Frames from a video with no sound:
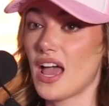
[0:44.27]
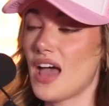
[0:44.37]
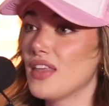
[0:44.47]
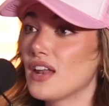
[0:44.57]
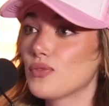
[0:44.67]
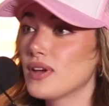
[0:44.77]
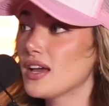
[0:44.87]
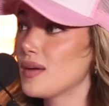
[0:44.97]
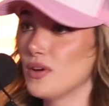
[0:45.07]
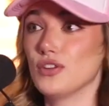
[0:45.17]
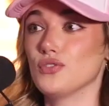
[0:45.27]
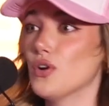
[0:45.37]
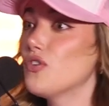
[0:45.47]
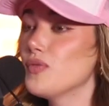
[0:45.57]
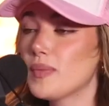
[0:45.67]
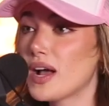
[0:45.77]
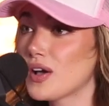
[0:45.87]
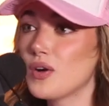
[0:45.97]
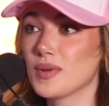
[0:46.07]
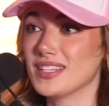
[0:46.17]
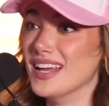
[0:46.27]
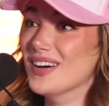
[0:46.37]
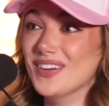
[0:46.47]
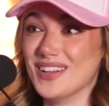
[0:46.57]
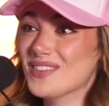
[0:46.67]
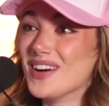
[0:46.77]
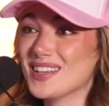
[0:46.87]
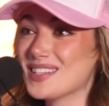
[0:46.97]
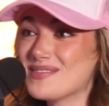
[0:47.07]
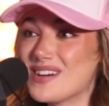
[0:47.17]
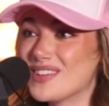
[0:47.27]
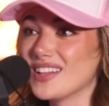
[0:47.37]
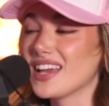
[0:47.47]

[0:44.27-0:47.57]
And then at 3 a.m. drove me back home because I didn't want to sleep over.